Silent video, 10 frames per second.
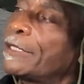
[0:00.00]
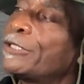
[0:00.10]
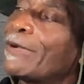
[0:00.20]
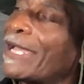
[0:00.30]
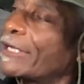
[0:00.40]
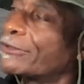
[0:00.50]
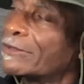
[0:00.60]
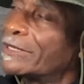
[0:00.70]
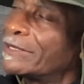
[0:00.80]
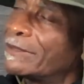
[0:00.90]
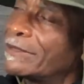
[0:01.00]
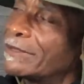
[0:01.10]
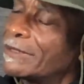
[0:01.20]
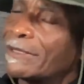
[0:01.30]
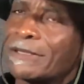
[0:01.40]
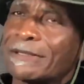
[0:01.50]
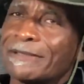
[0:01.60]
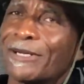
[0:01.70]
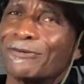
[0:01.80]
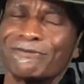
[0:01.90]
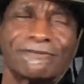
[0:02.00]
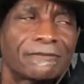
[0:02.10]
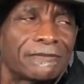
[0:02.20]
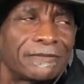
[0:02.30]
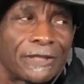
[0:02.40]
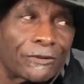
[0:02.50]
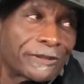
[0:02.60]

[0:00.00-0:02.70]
you actually don't, you don't